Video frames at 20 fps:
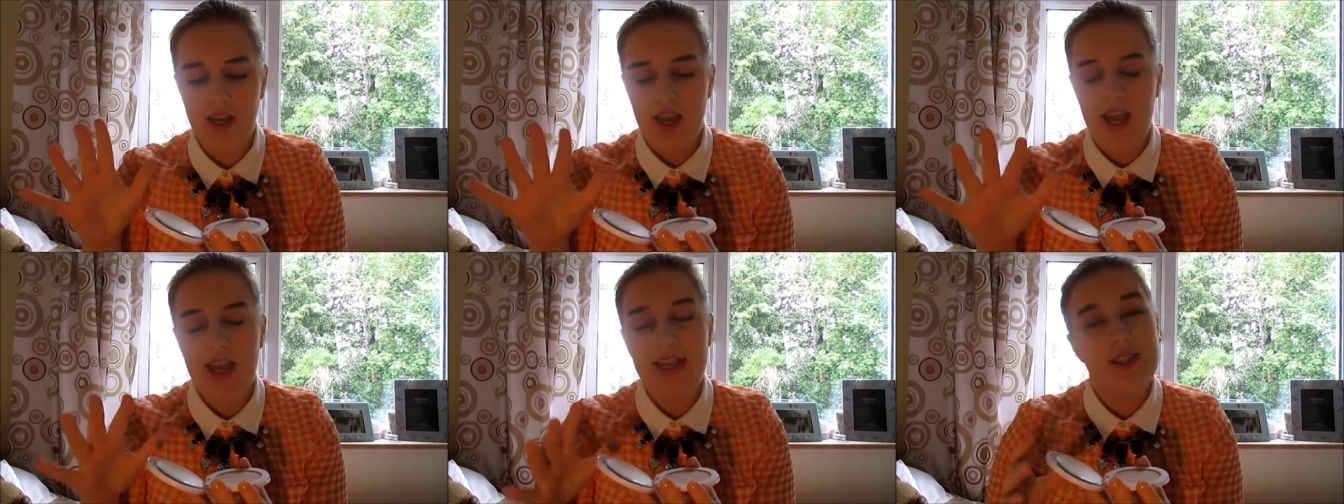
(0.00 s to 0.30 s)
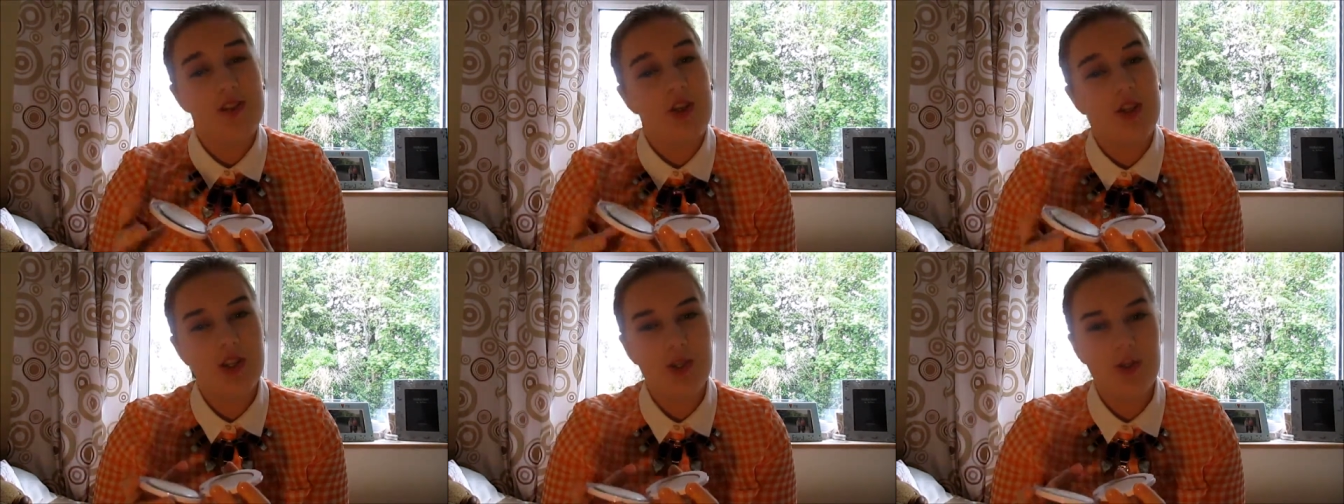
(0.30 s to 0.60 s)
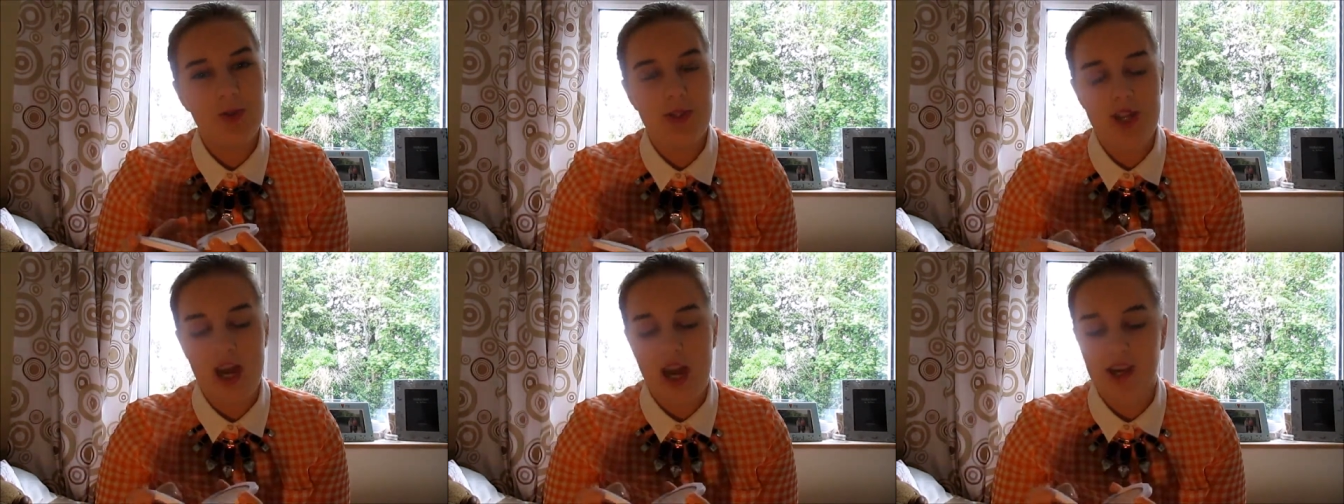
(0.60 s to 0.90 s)
it's not
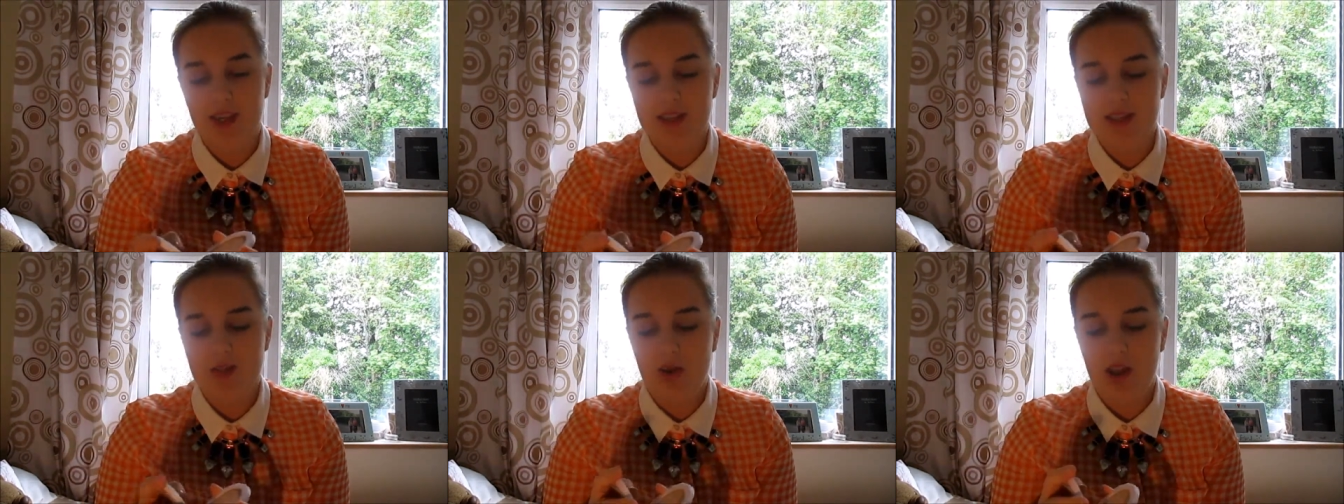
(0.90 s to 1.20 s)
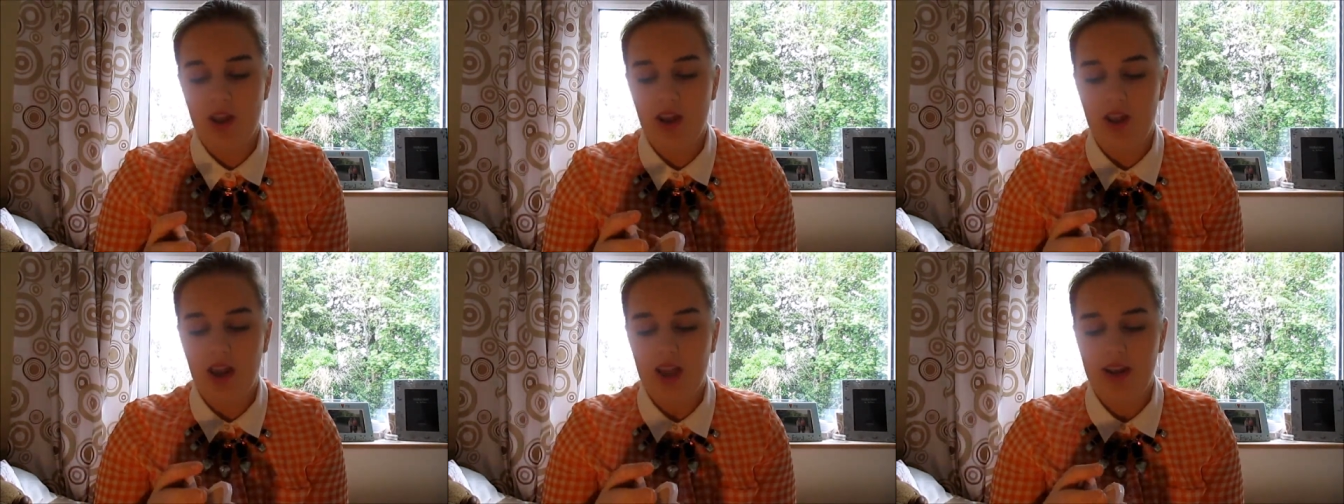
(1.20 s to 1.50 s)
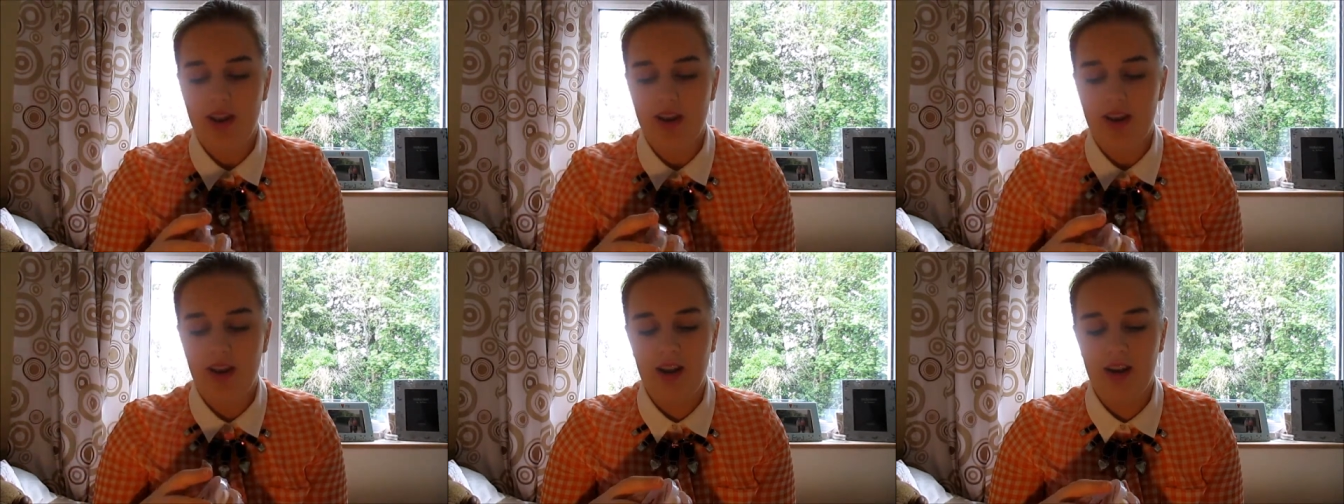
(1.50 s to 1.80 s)
too dark, it's quite light,
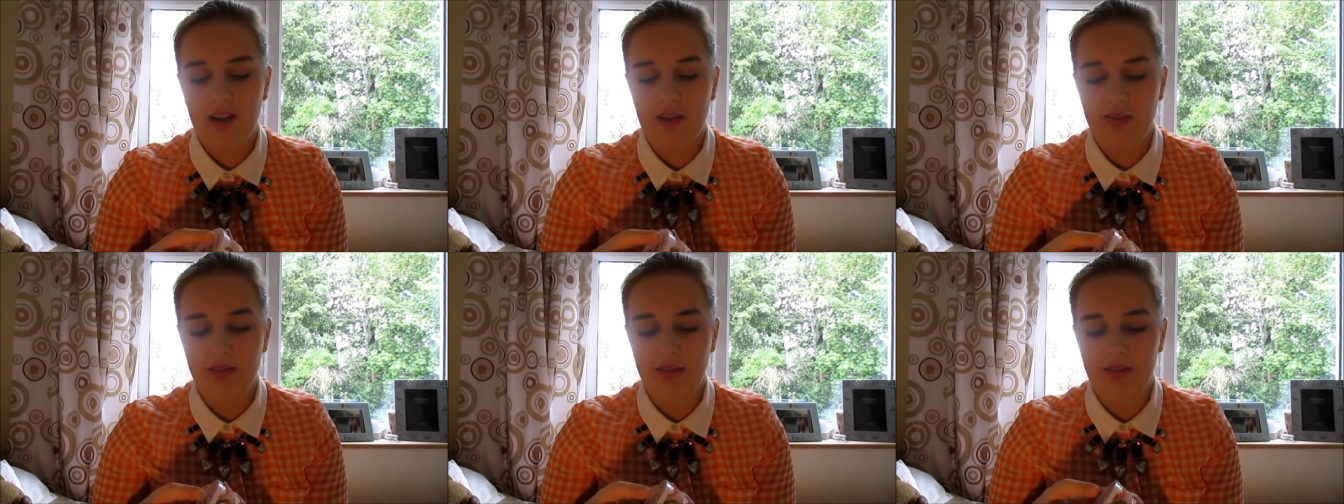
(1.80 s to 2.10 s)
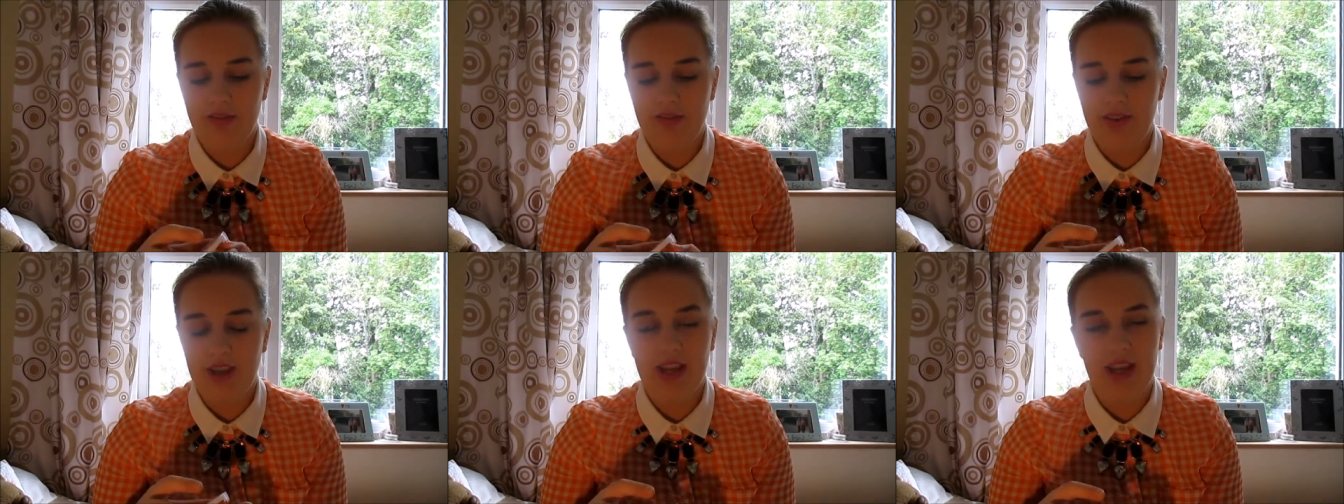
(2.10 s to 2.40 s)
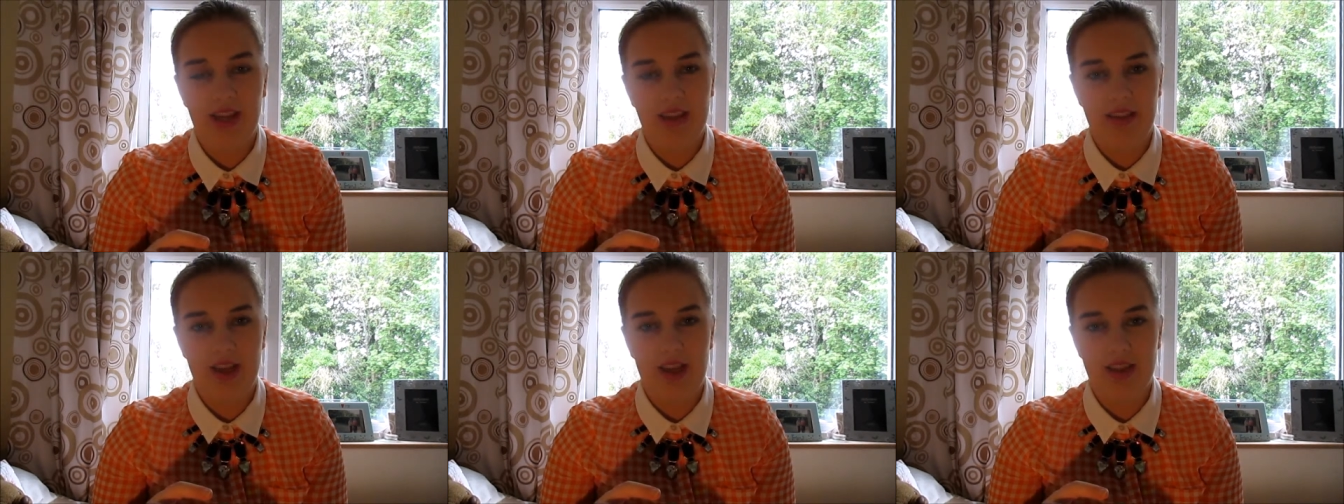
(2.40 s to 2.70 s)
and I love the
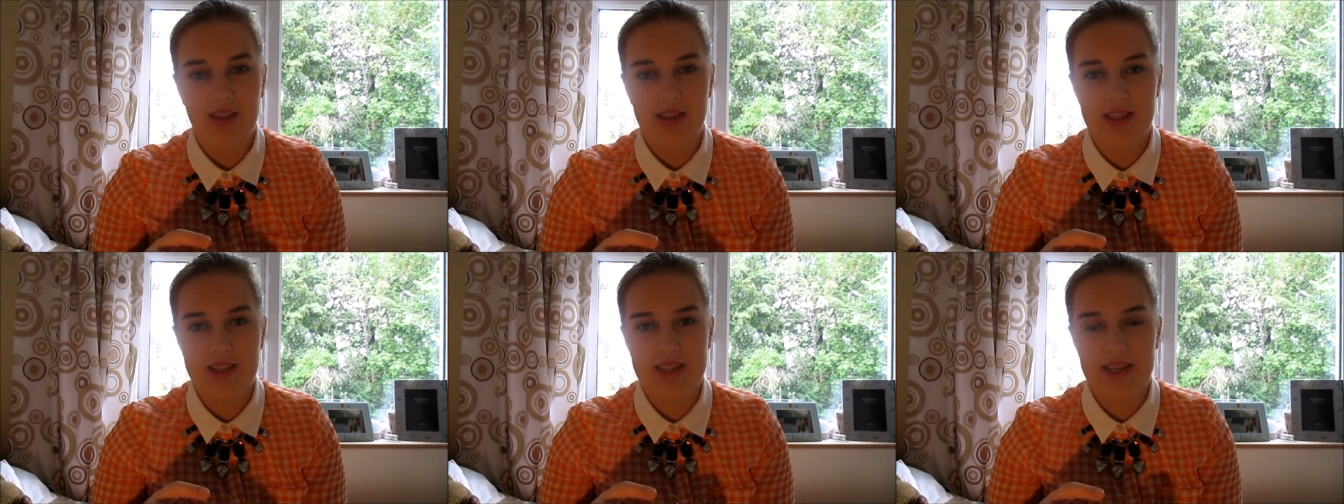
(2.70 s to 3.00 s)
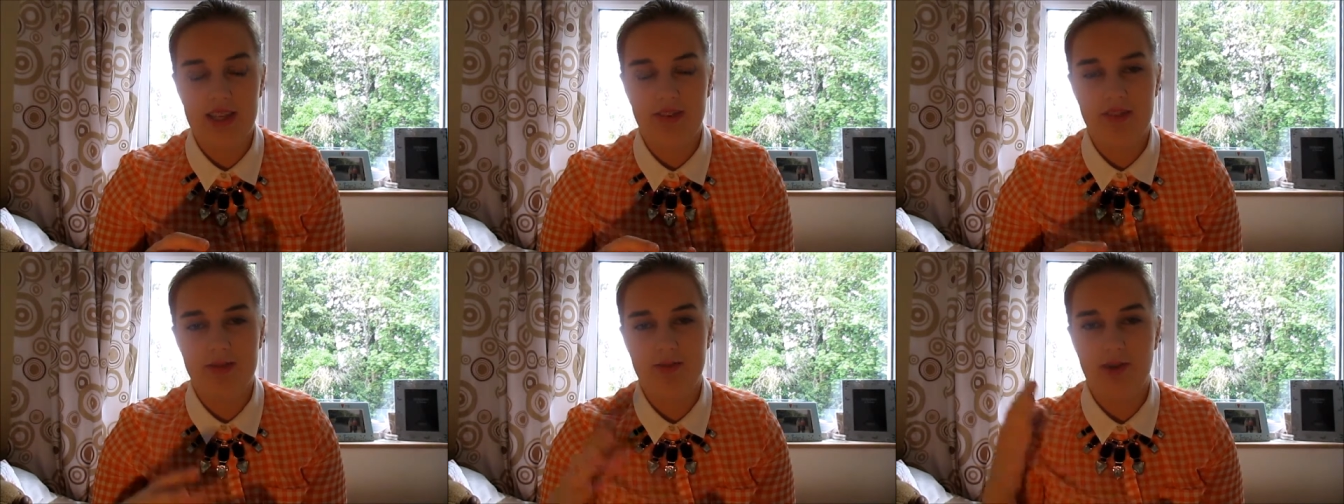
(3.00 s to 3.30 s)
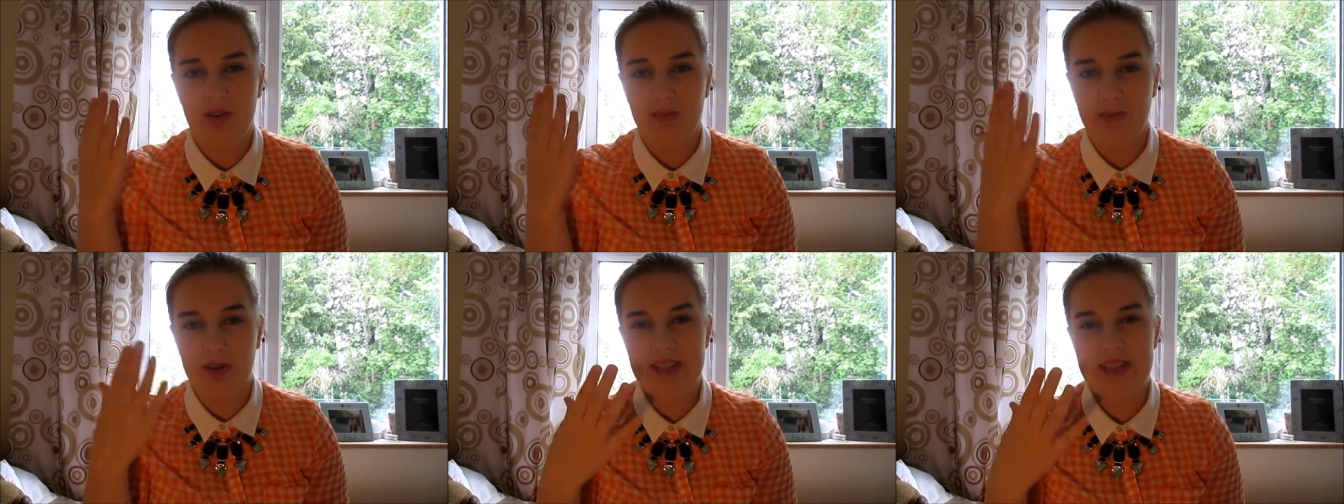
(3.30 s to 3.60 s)
feeling that this gives me
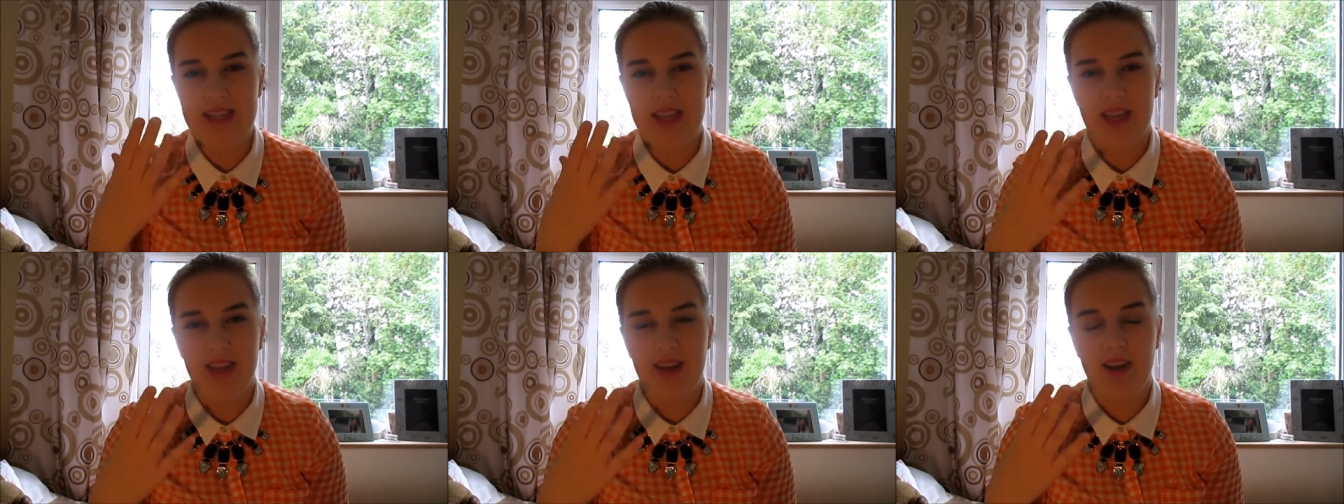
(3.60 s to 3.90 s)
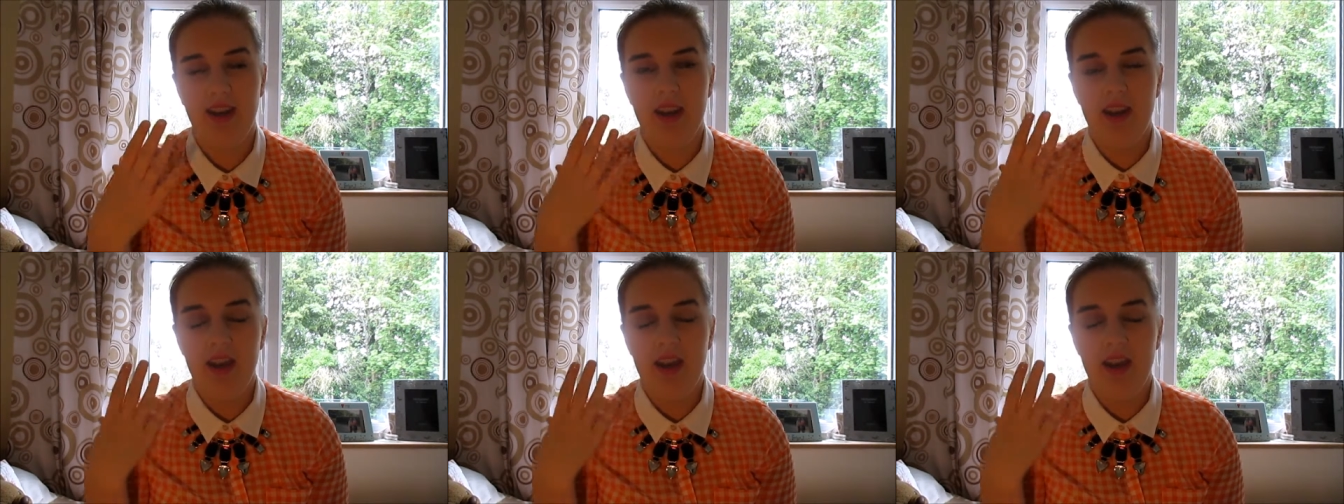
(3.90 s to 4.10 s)
on my skin.